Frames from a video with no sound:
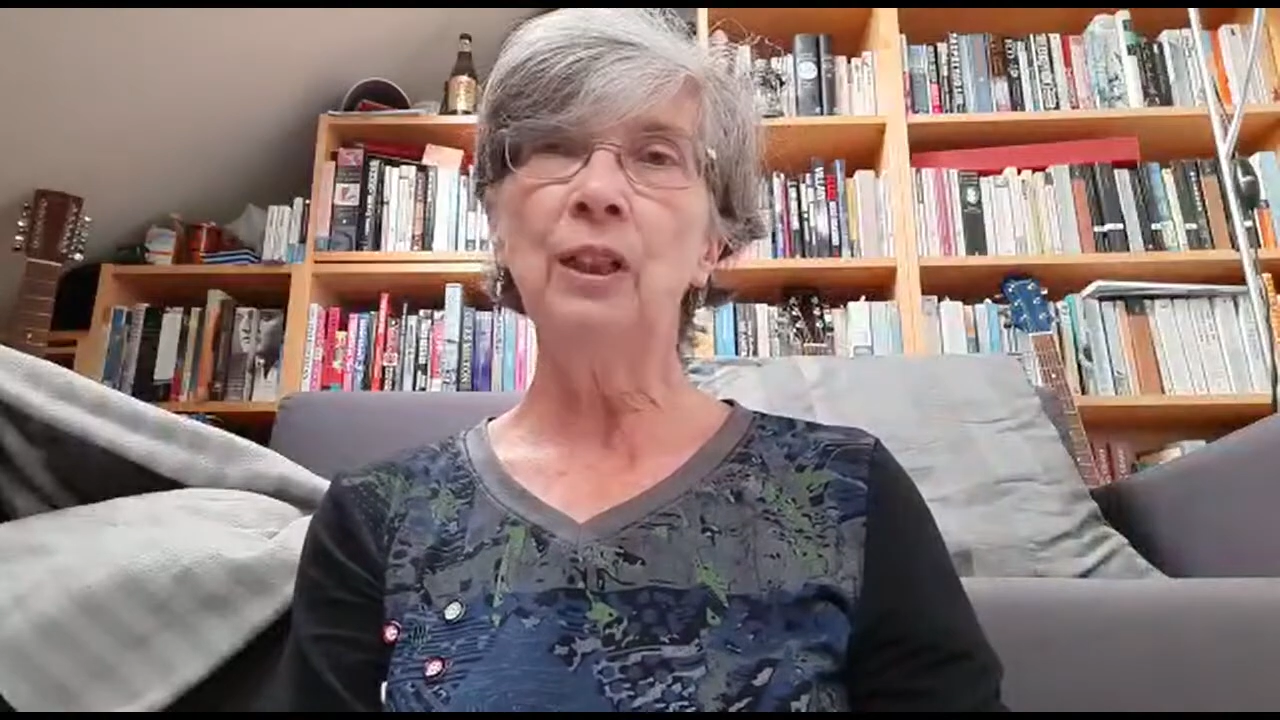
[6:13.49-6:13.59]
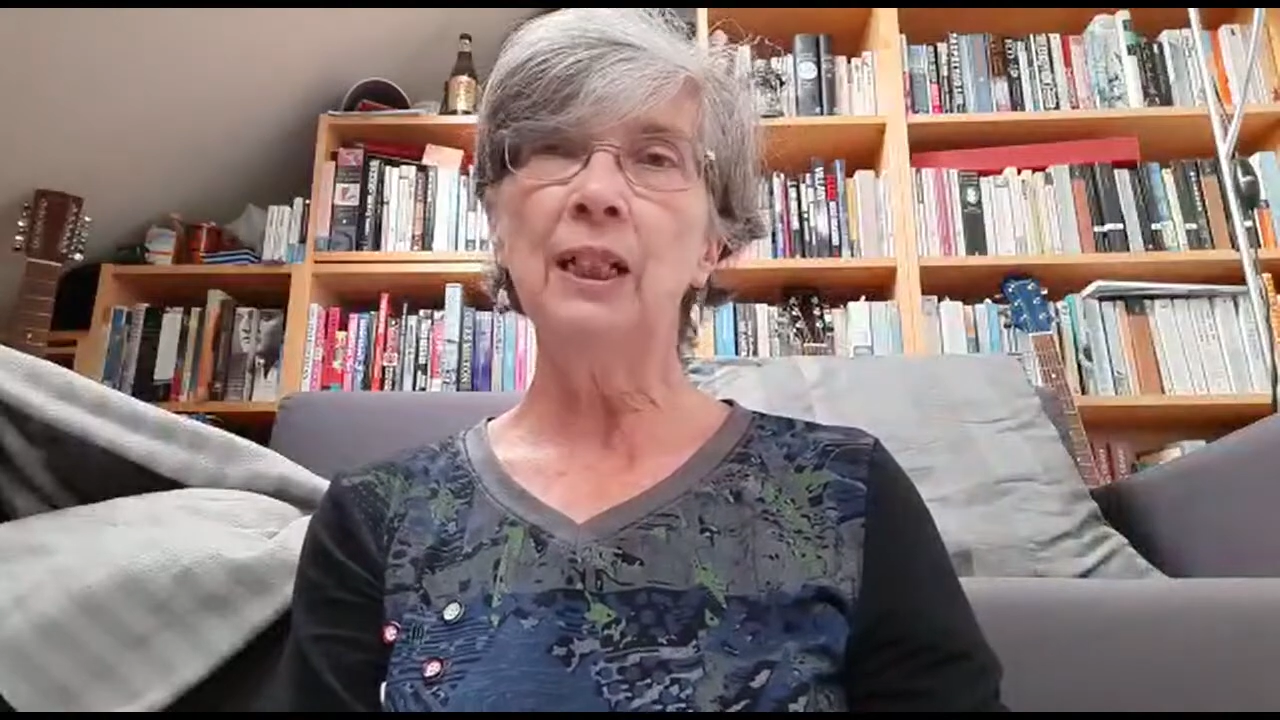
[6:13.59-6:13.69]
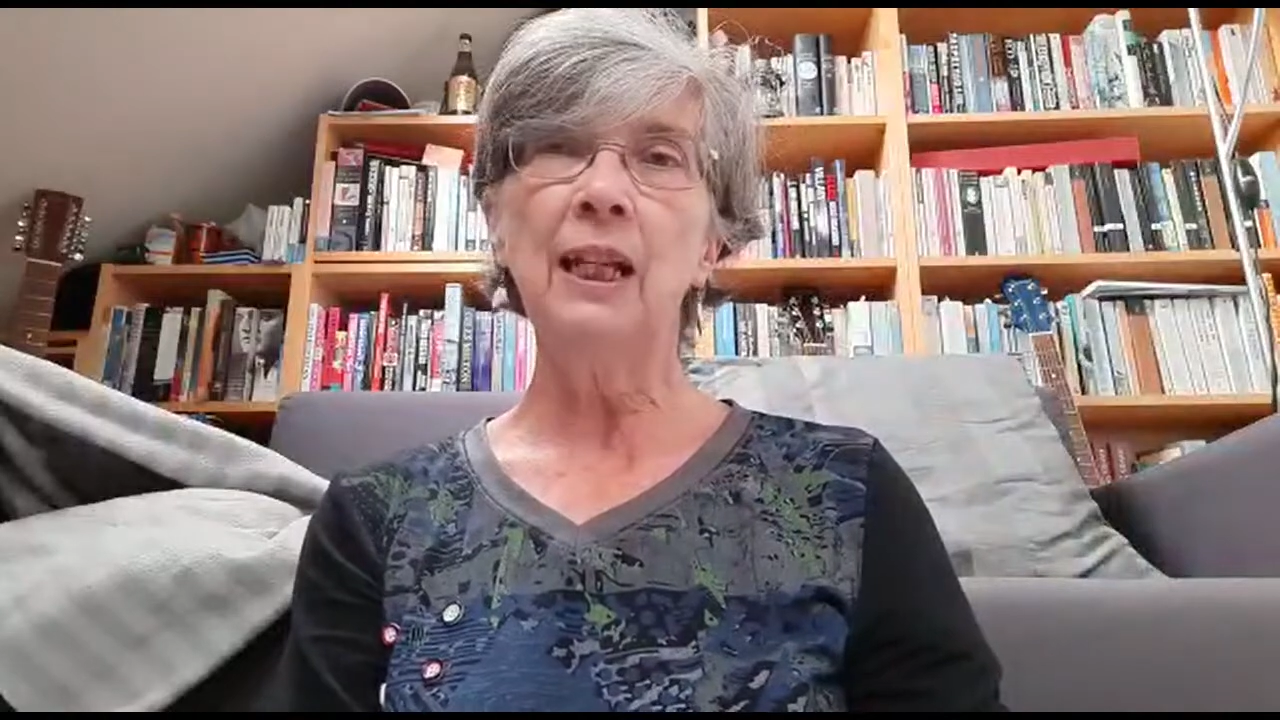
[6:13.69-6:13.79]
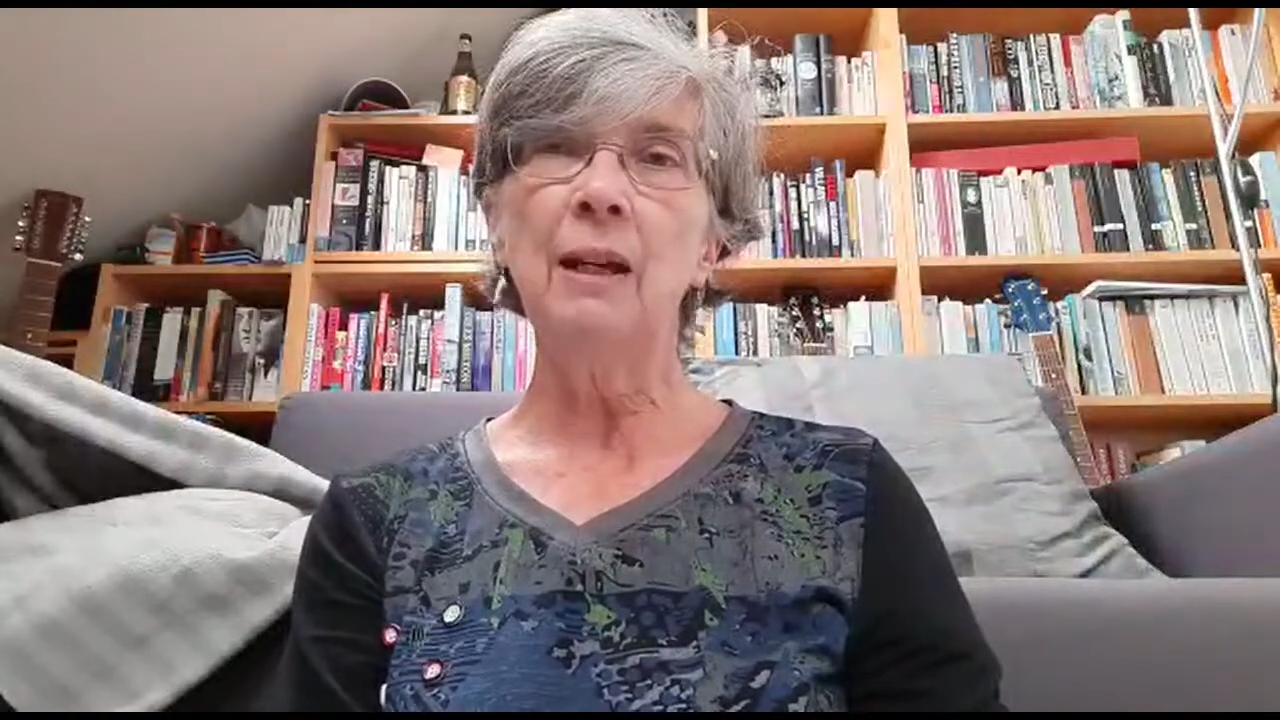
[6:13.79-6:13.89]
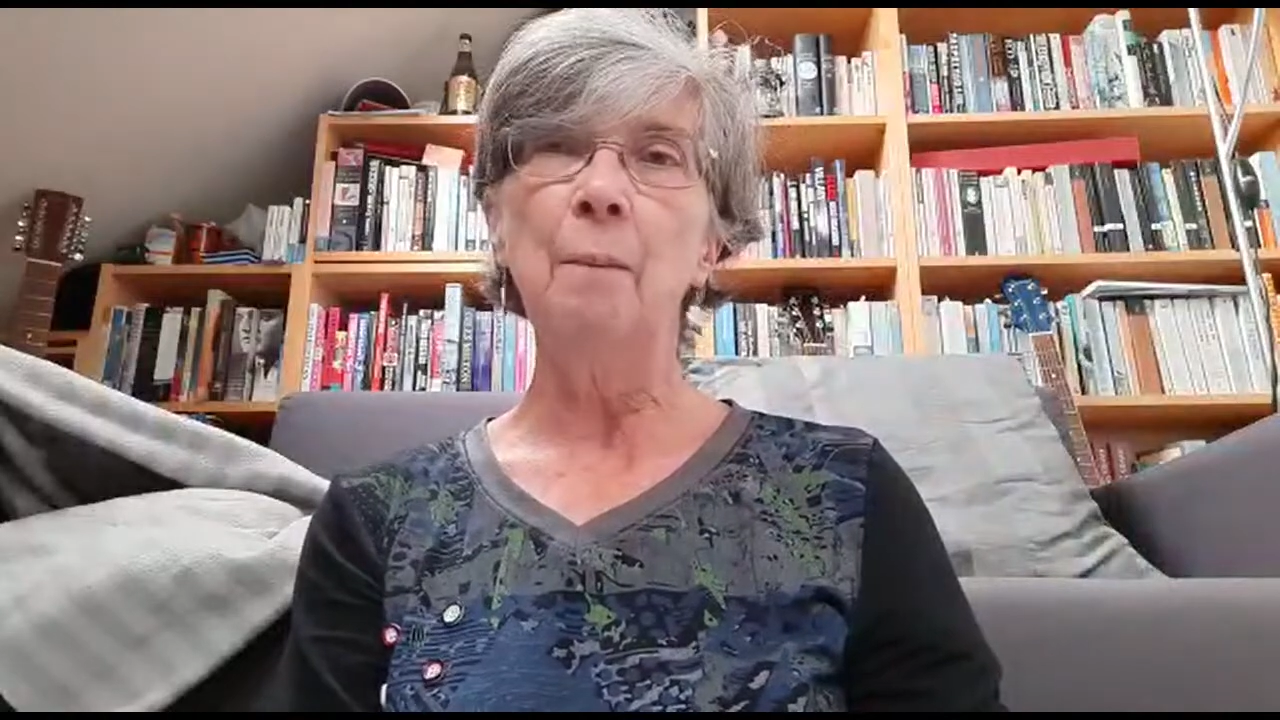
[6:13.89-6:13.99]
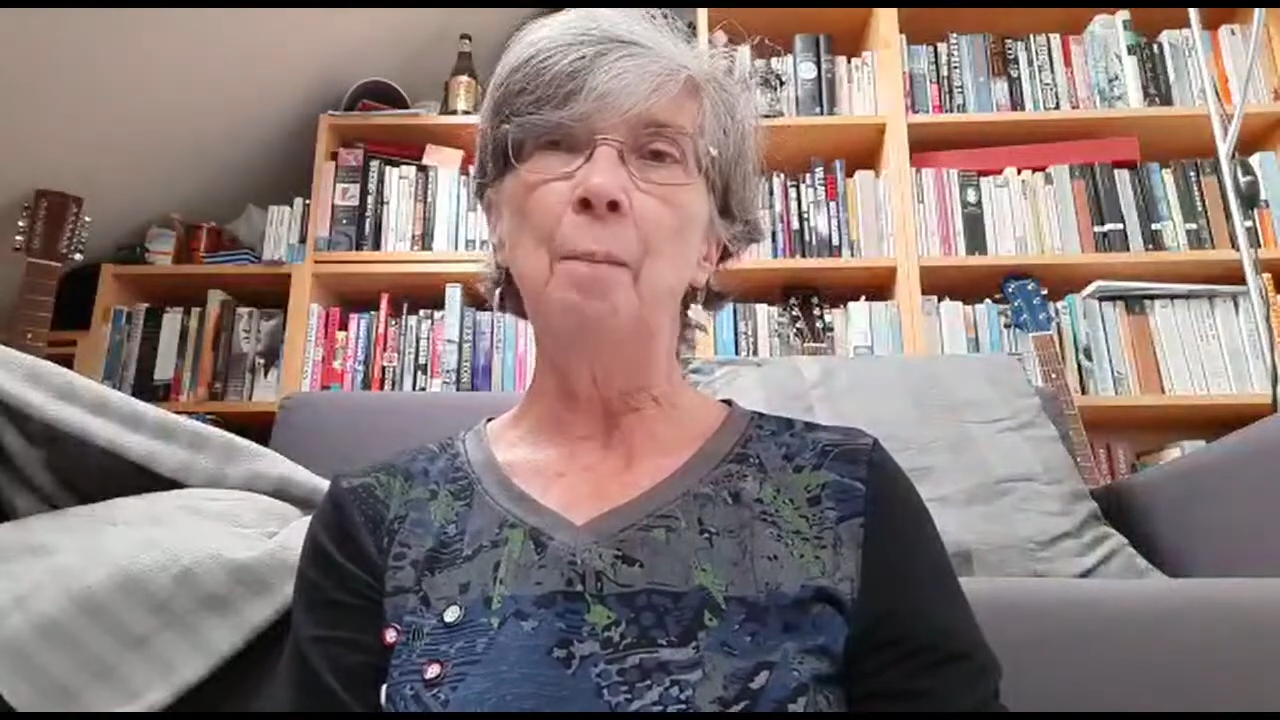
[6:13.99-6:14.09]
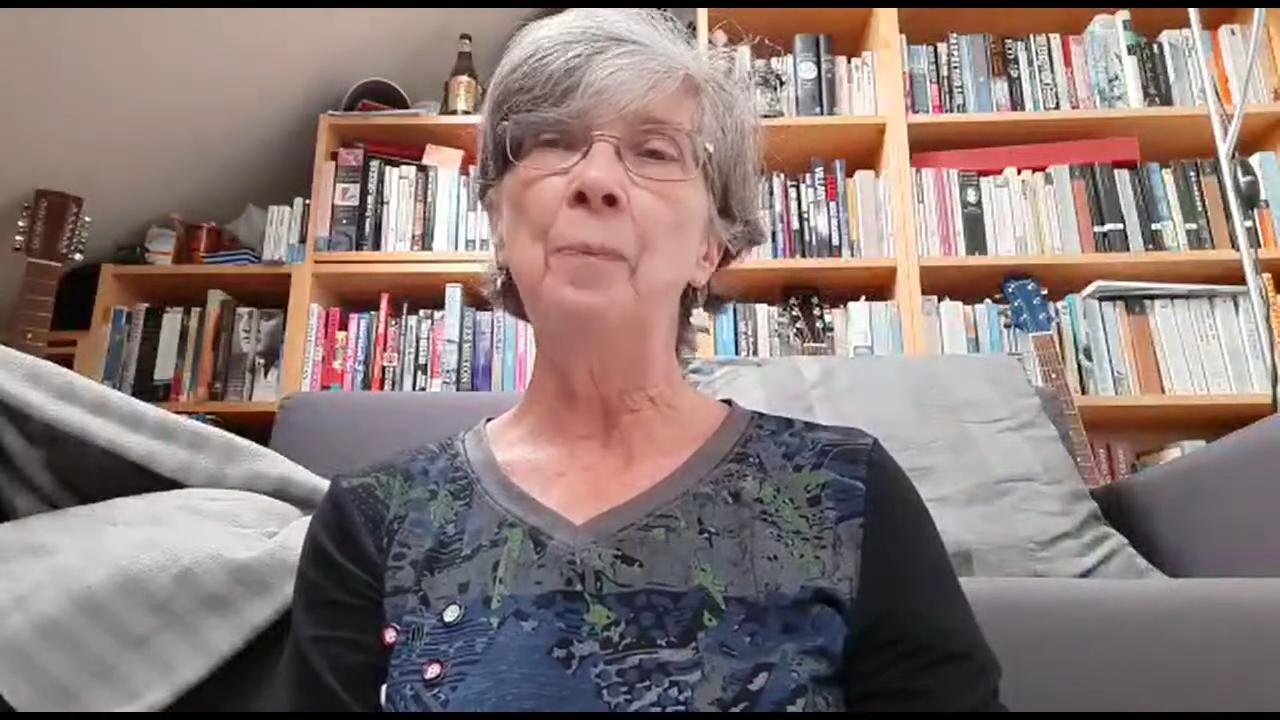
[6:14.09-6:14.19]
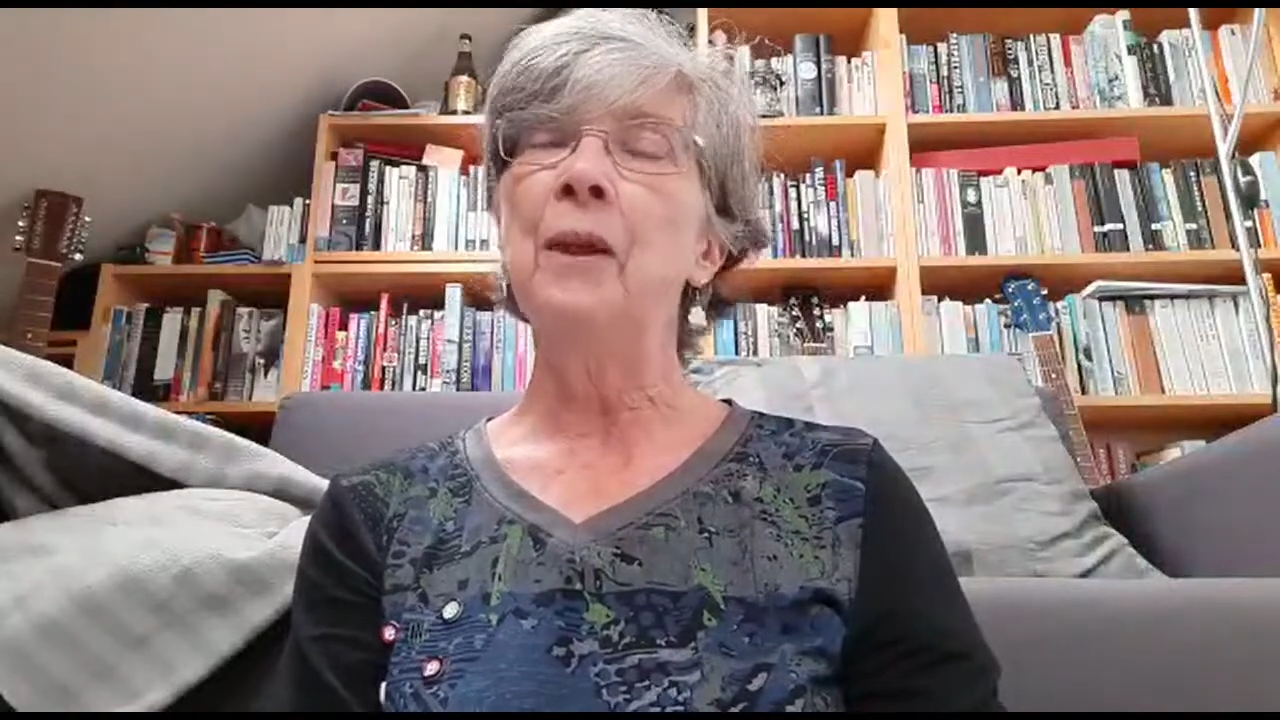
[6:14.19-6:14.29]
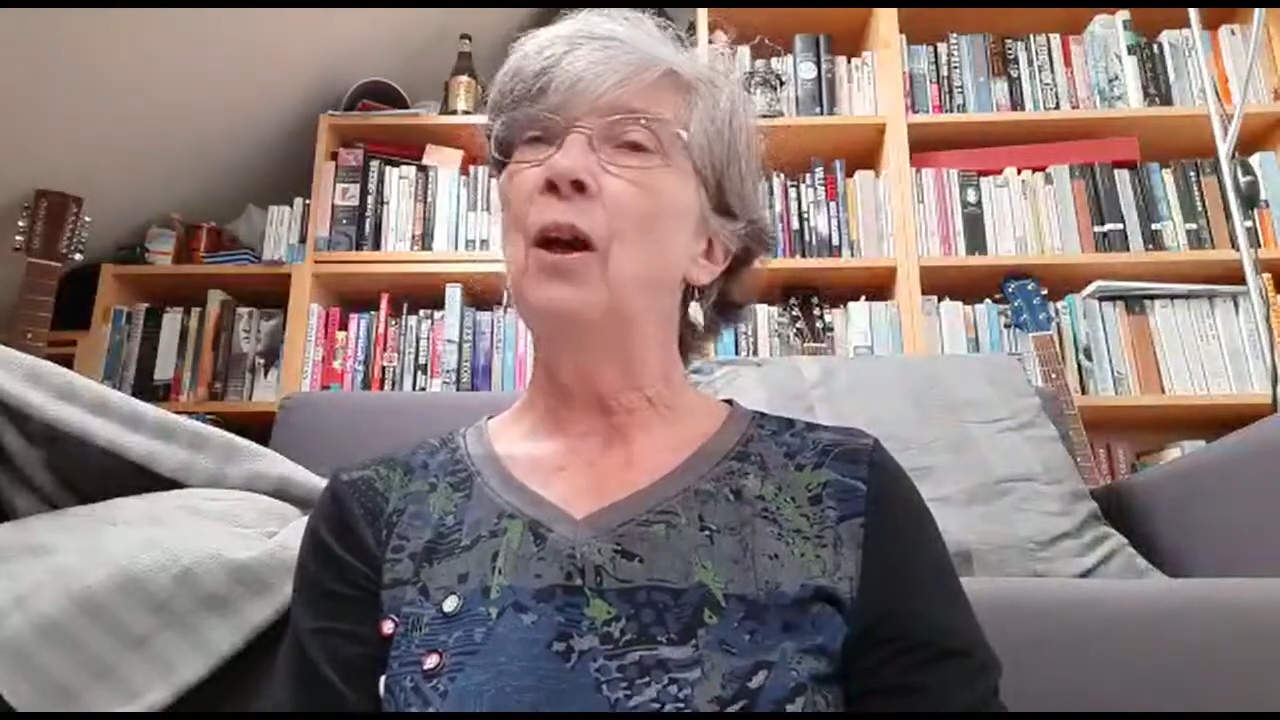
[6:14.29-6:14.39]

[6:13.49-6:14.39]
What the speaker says: at him,